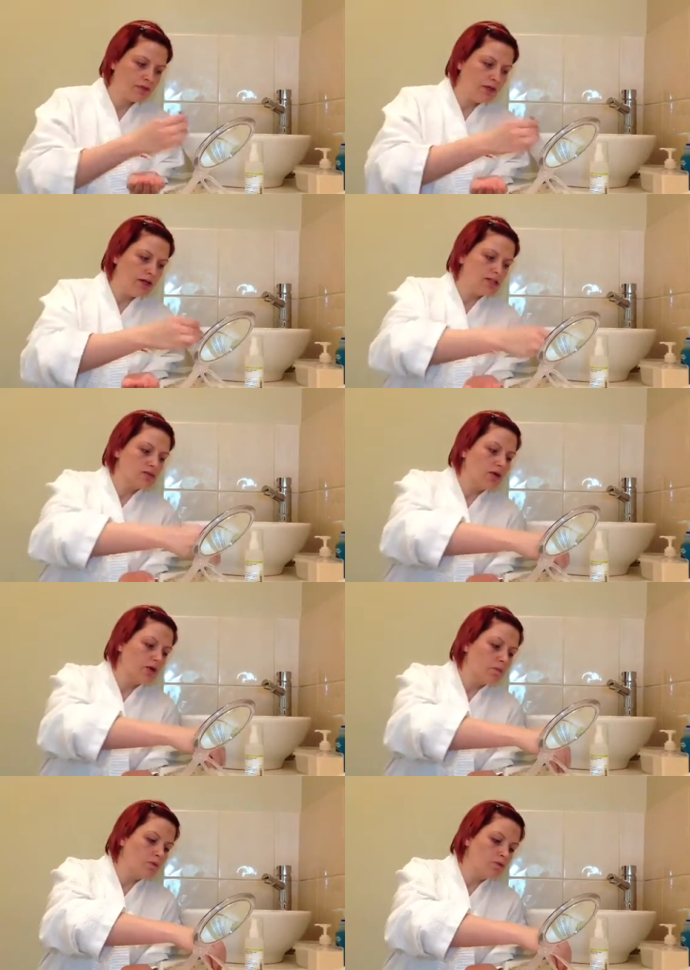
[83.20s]
And it's quite a
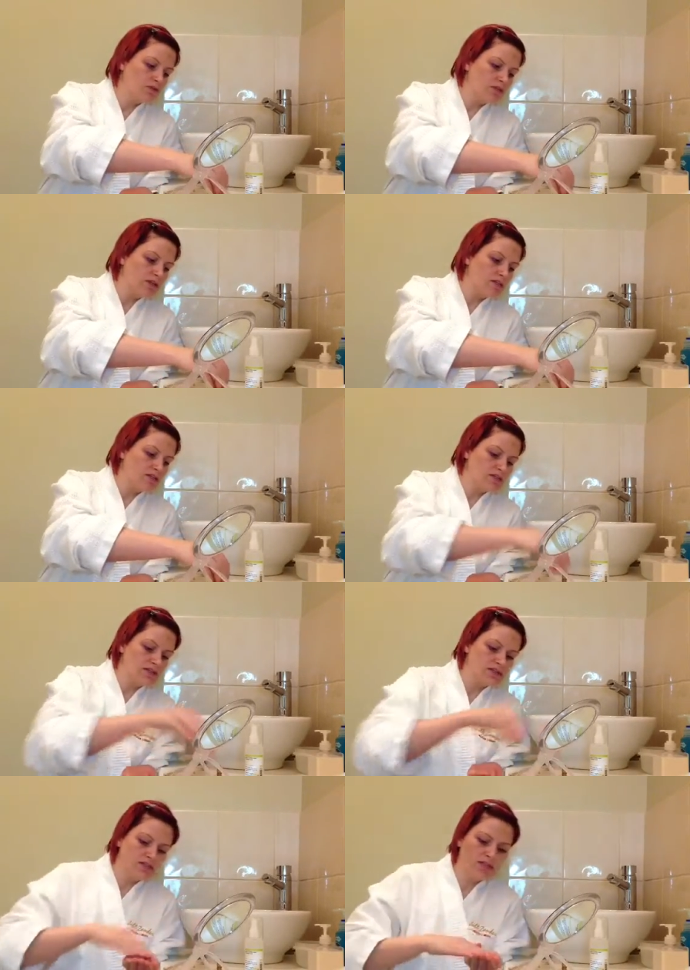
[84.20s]
watery
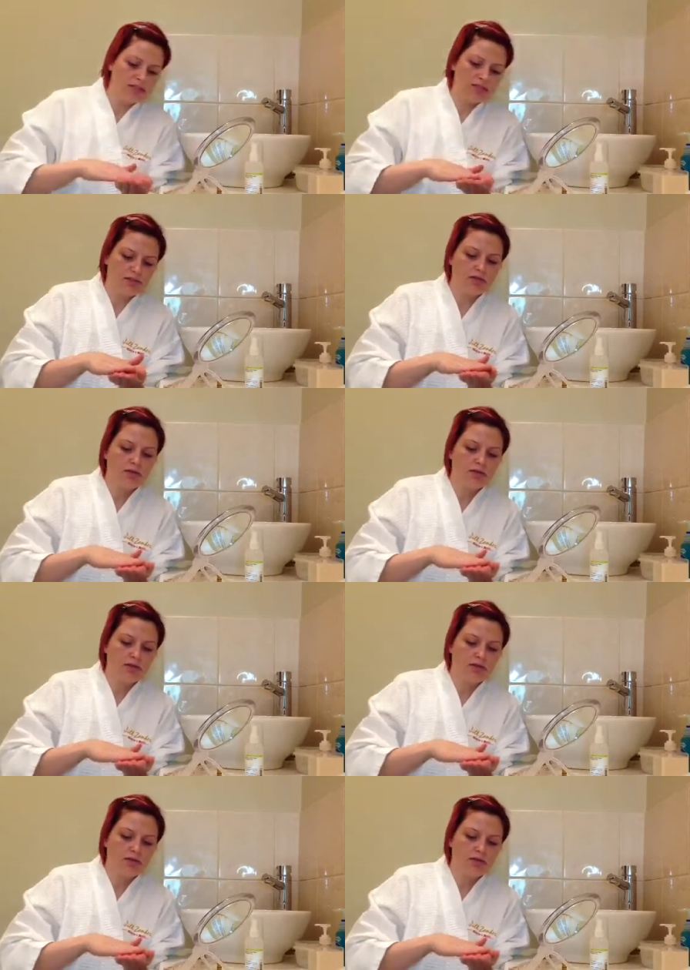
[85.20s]
consistency, so